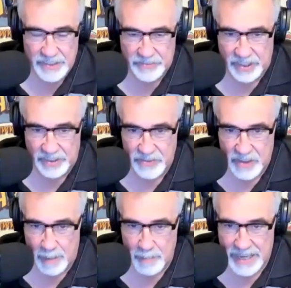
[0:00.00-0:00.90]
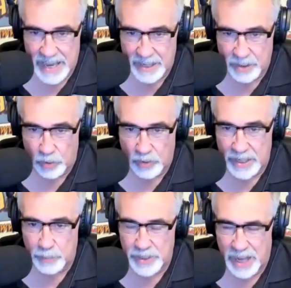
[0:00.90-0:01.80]
and he said it's not mechanical
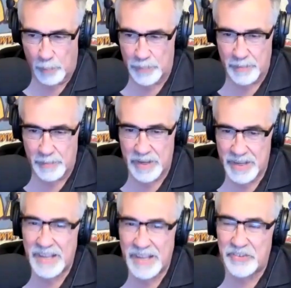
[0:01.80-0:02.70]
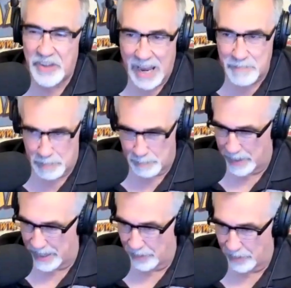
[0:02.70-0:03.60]
and it would help him type
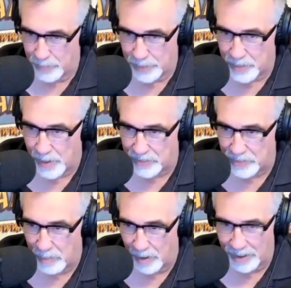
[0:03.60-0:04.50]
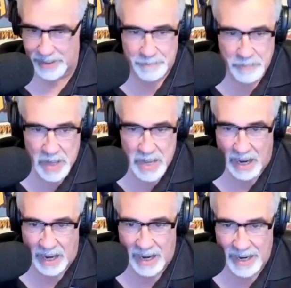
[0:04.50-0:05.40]
better with a question mark.
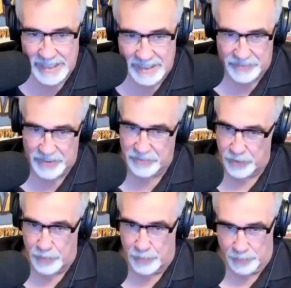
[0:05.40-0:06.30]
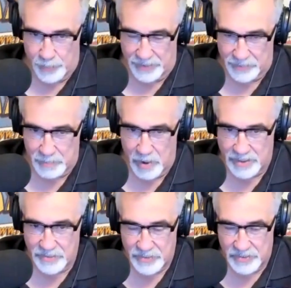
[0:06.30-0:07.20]
Is this true? Question
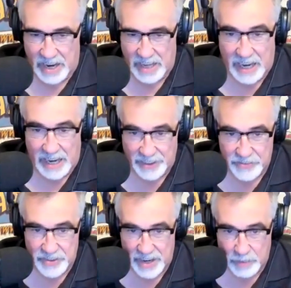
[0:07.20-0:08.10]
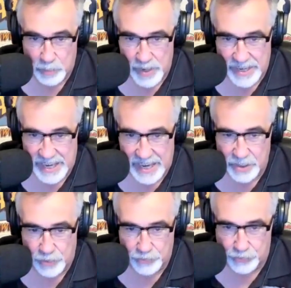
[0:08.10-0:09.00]
mark. So I listen every
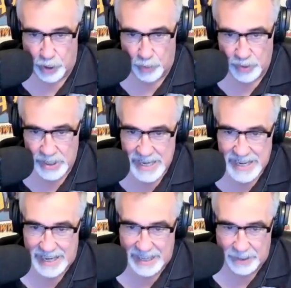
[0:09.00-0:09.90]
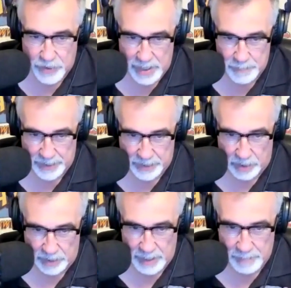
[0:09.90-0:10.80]
weekend to your show and I tried to pick
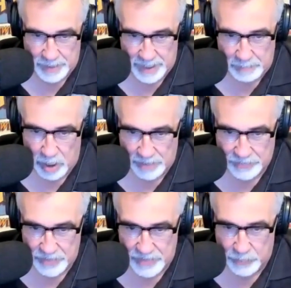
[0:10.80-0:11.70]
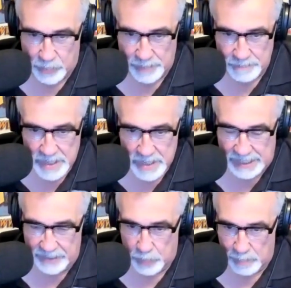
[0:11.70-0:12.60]
it all up, but I'm lost in this one.
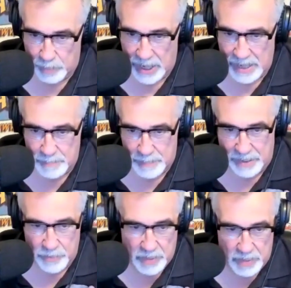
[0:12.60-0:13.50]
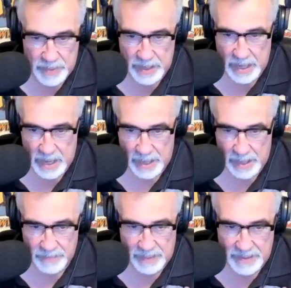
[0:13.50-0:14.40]
Is there a brand better than
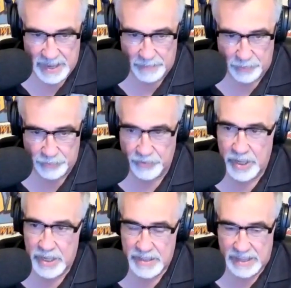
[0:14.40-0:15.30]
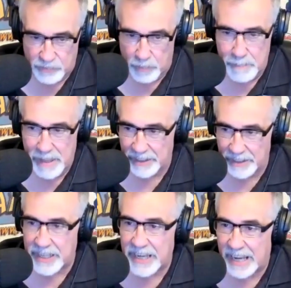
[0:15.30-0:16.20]
the others? That's from
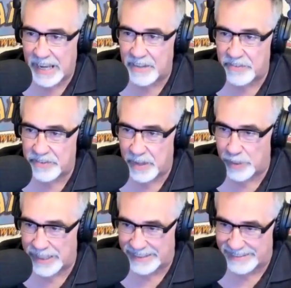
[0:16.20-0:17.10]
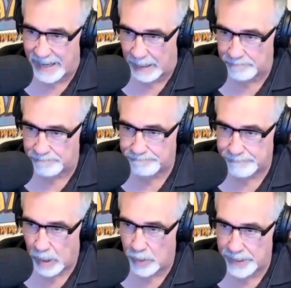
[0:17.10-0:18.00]
Melody in Saurita.
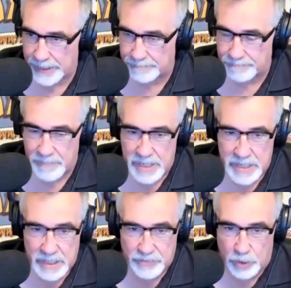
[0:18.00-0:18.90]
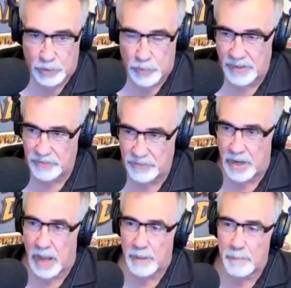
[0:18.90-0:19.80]
All right. It's a good
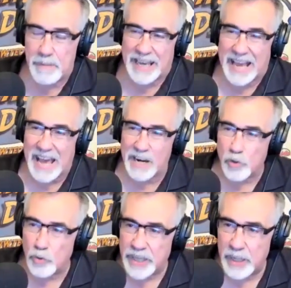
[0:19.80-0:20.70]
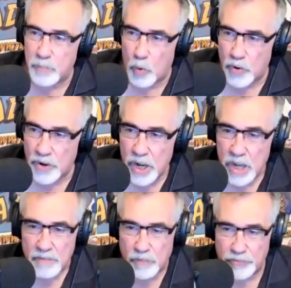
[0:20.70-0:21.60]
question. Mechanical keyboard
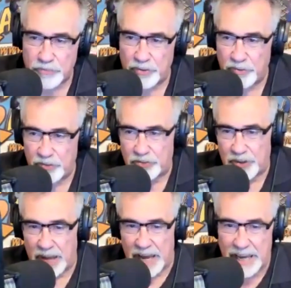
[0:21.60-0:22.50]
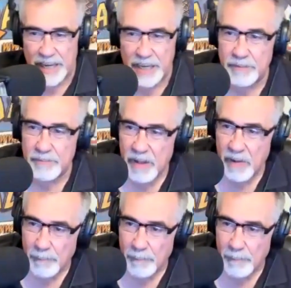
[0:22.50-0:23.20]
versus, say,